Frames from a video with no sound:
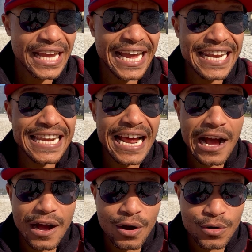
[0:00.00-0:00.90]
And
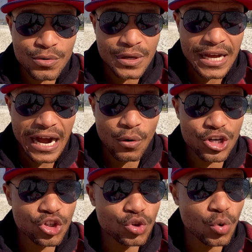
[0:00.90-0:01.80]
now I
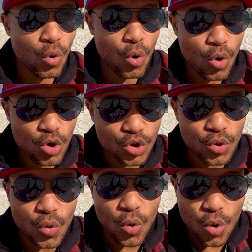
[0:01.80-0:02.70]
want you to walk
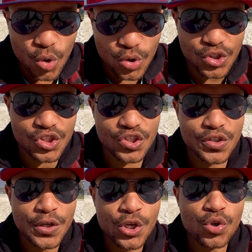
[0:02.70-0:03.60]
towards
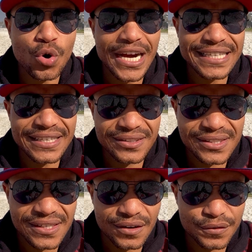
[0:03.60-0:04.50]
your ideal
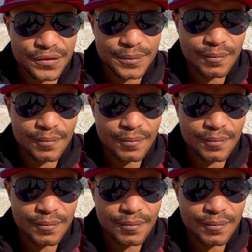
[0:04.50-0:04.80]
self.